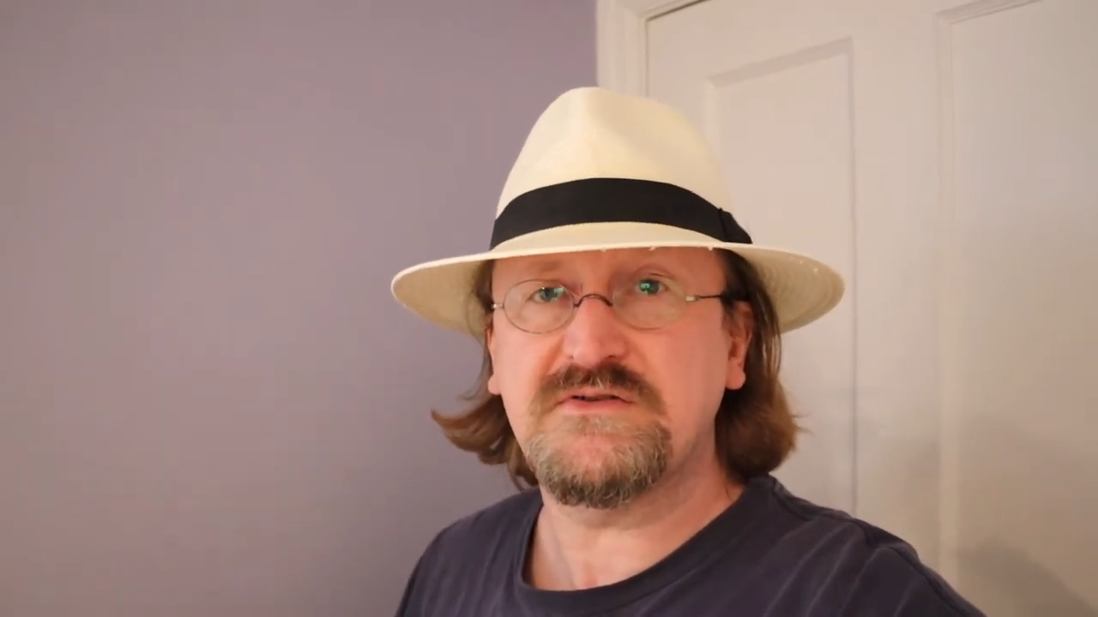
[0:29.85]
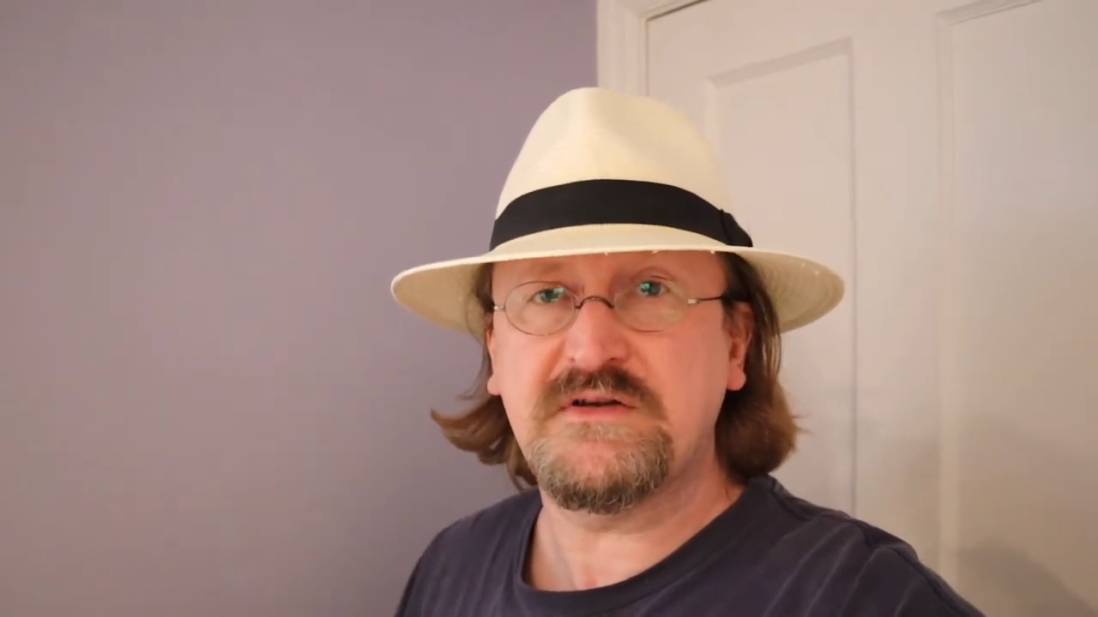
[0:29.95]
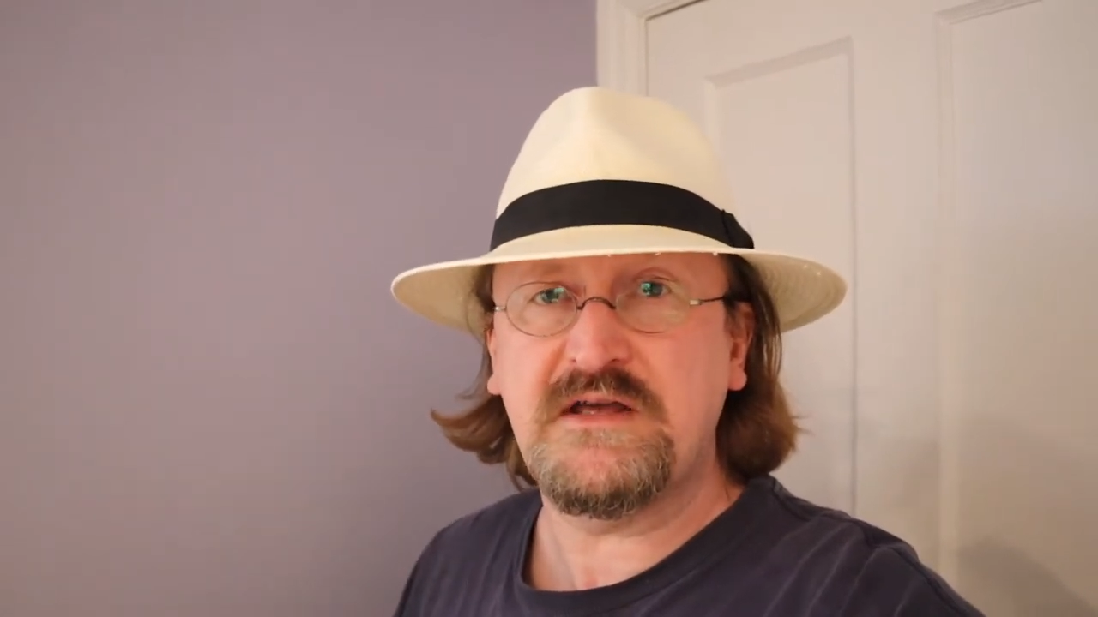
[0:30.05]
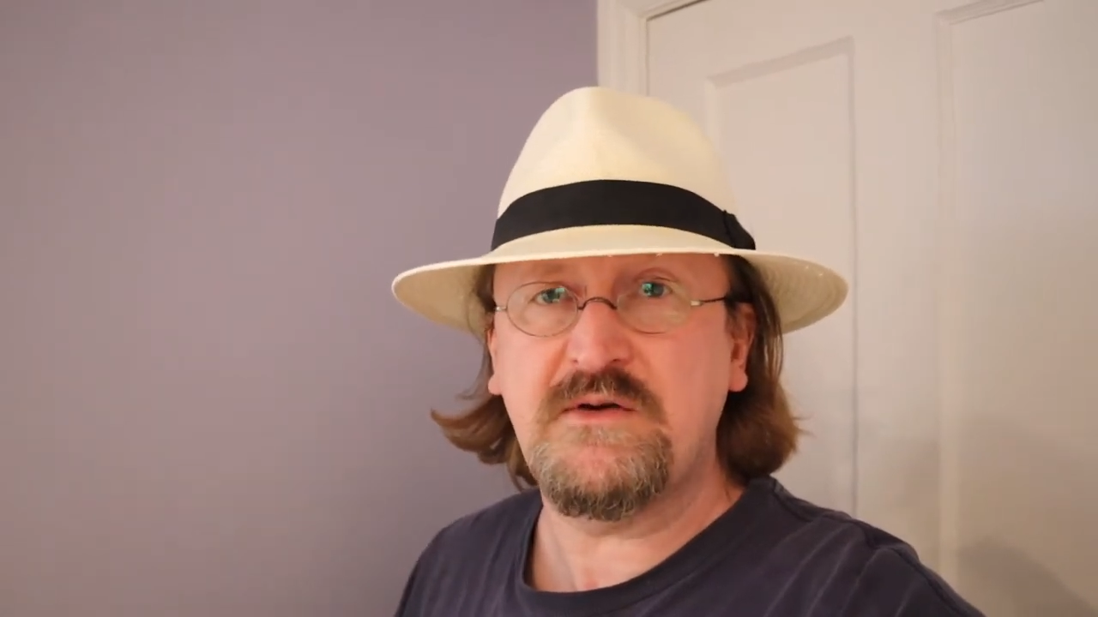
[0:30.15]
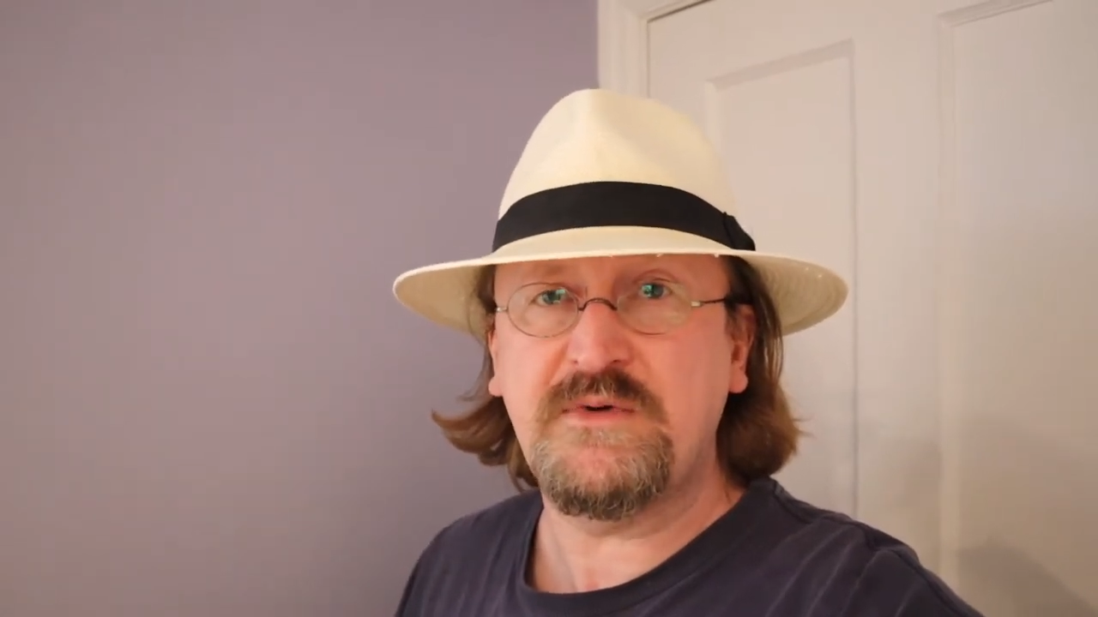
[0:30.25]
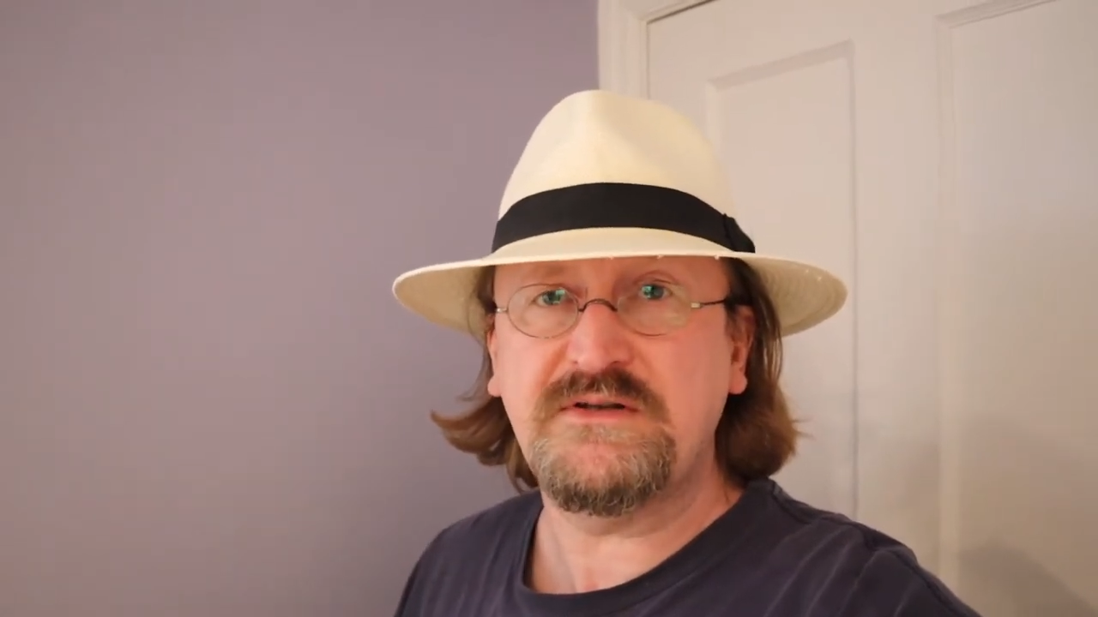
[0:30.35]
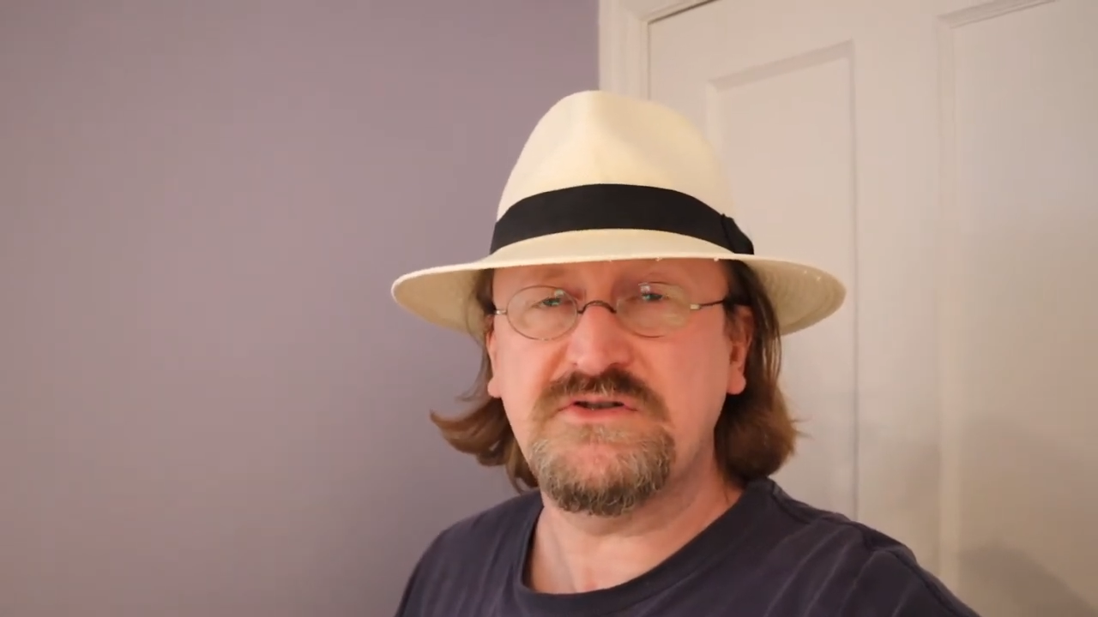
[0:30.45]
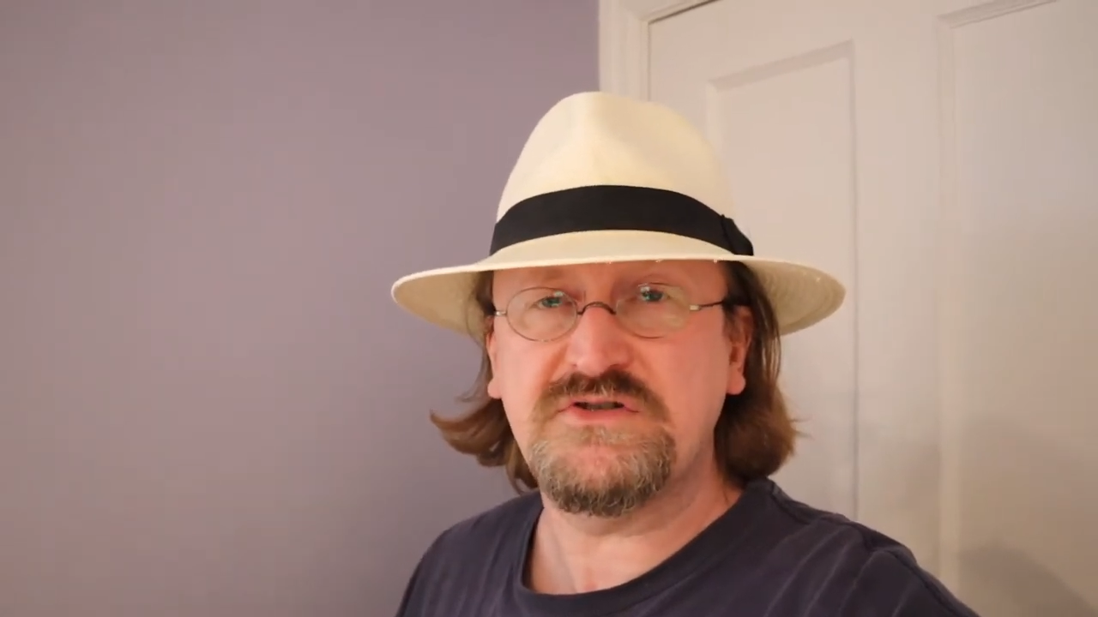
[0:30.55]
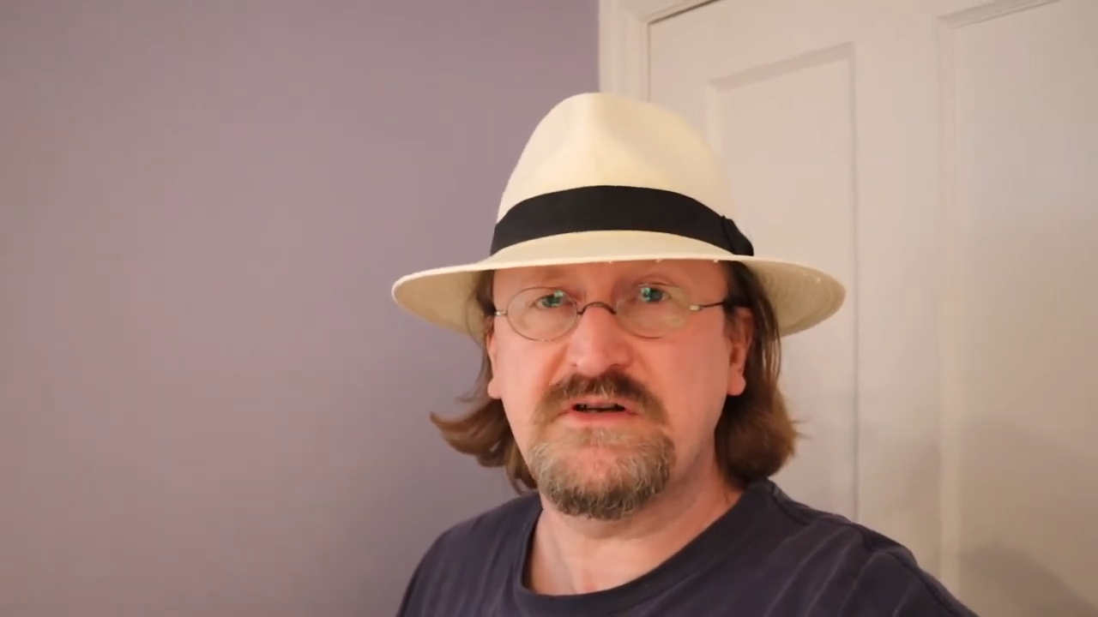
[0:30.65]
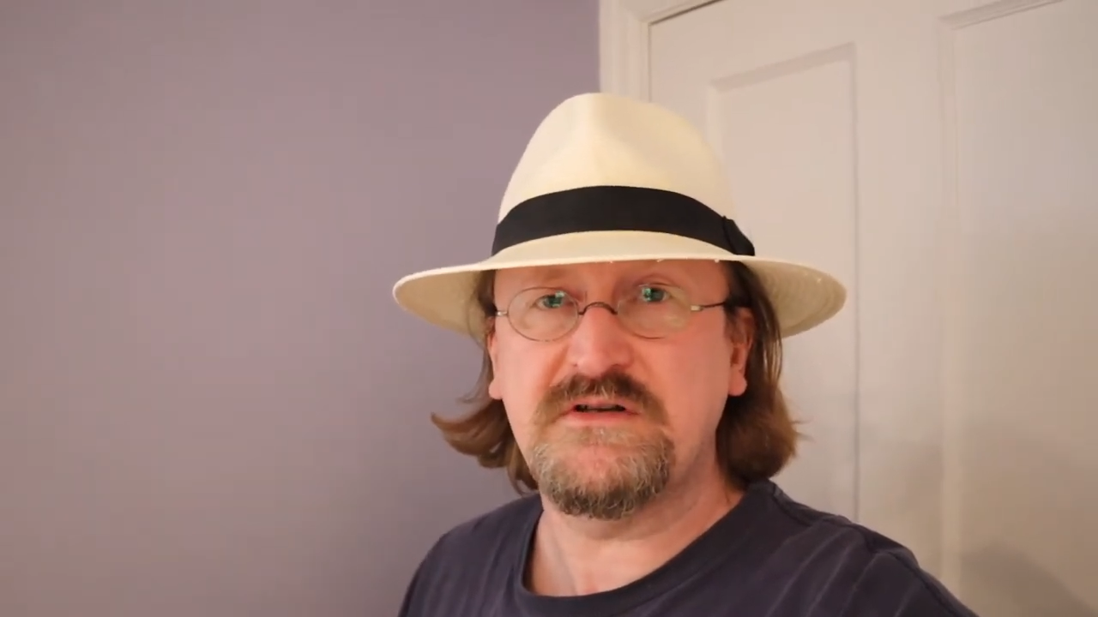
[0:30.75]
so I can't wait
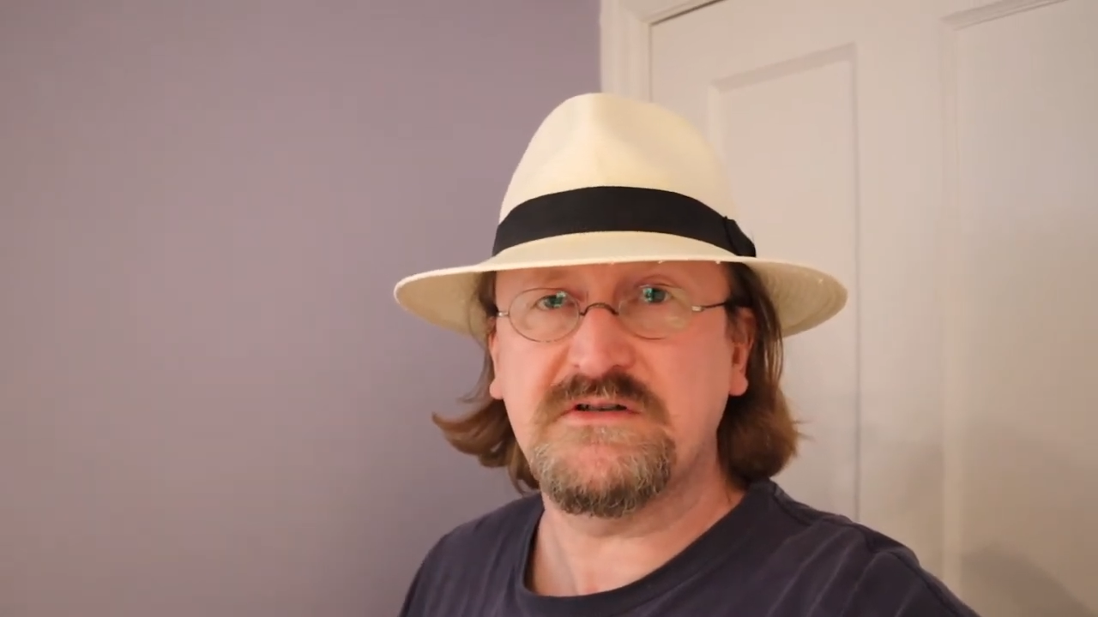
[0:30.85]
to show you.